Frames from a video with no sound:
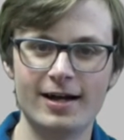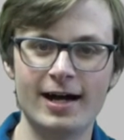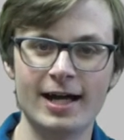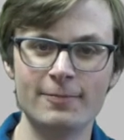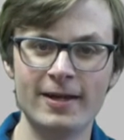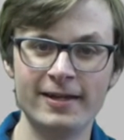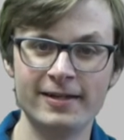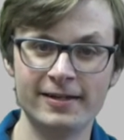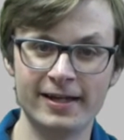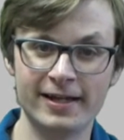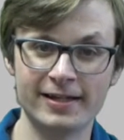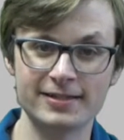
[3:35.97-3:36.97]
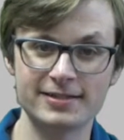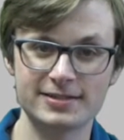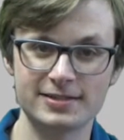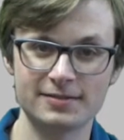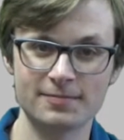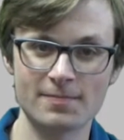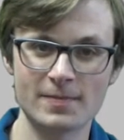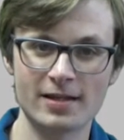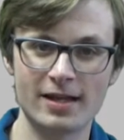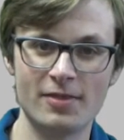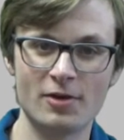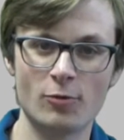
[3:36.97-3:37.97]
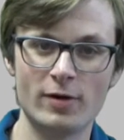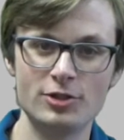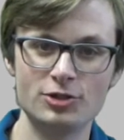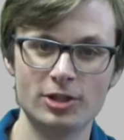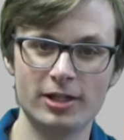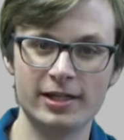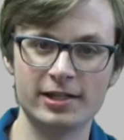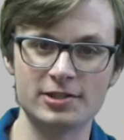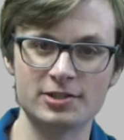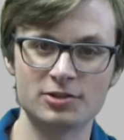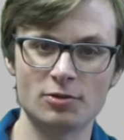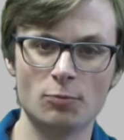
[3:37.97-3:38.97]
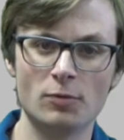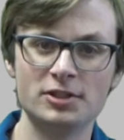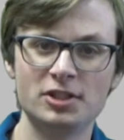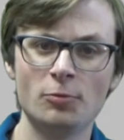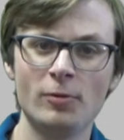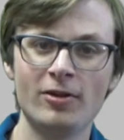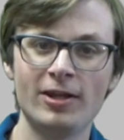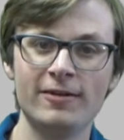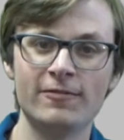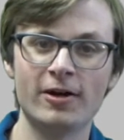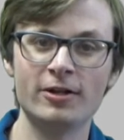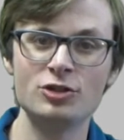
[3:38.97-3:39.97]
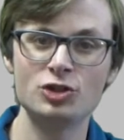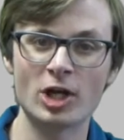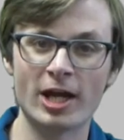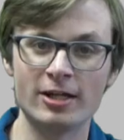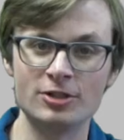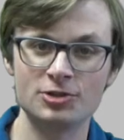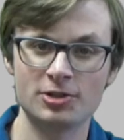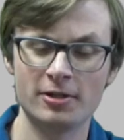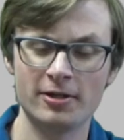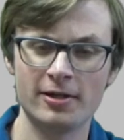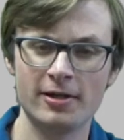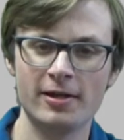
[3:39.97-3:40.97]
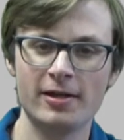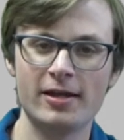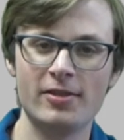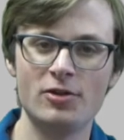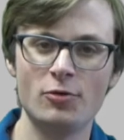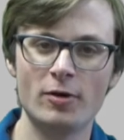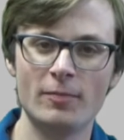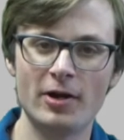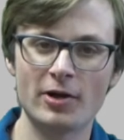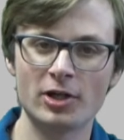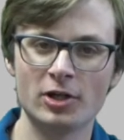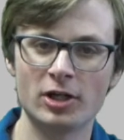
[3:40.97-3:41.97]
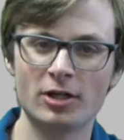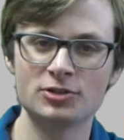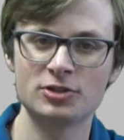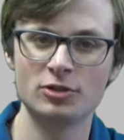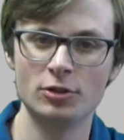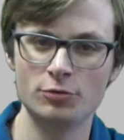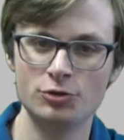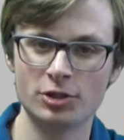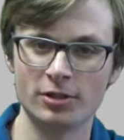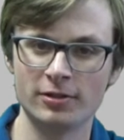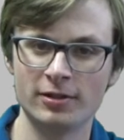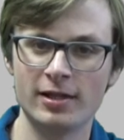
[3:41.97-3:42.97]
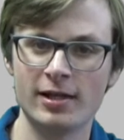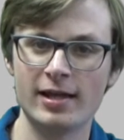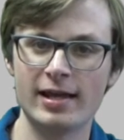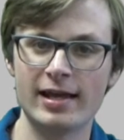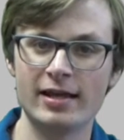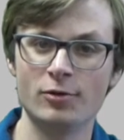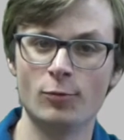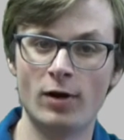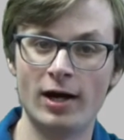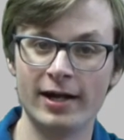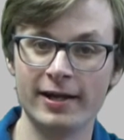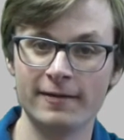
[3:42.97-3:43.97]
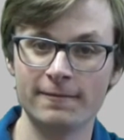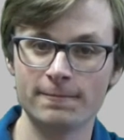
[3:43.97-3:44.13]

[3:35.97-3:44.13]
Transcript: I'm Hagen Hess, and the question is, what did we leave unchanged in the new American Constitution, and why?